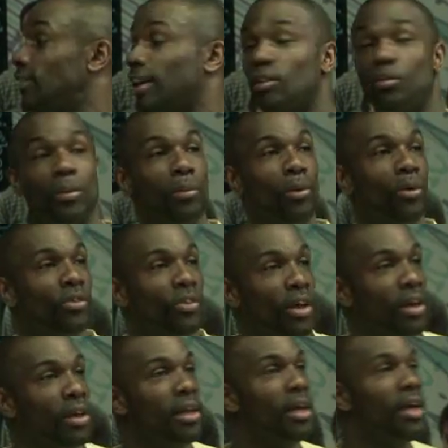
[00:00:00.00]
around as we walked
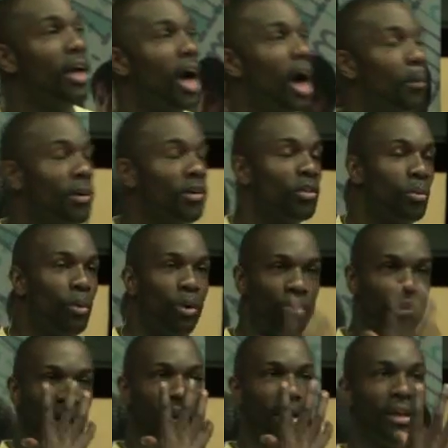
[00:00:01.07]
in, and we just
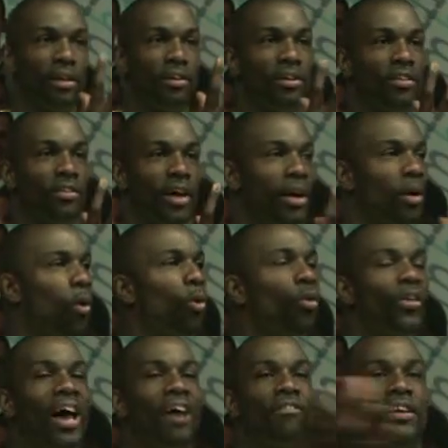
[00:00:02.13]
walked in to the tent. All
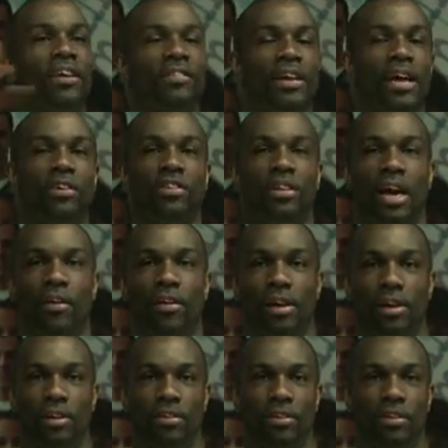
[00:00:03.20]
the athletes are now staring
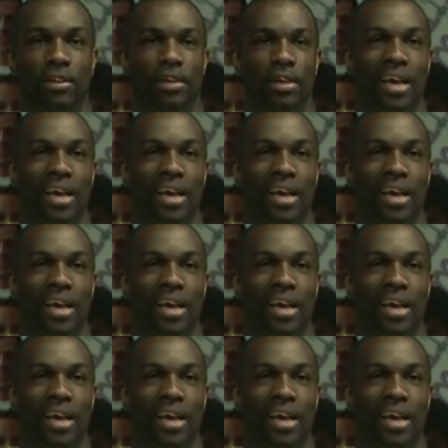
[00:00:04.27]
at us.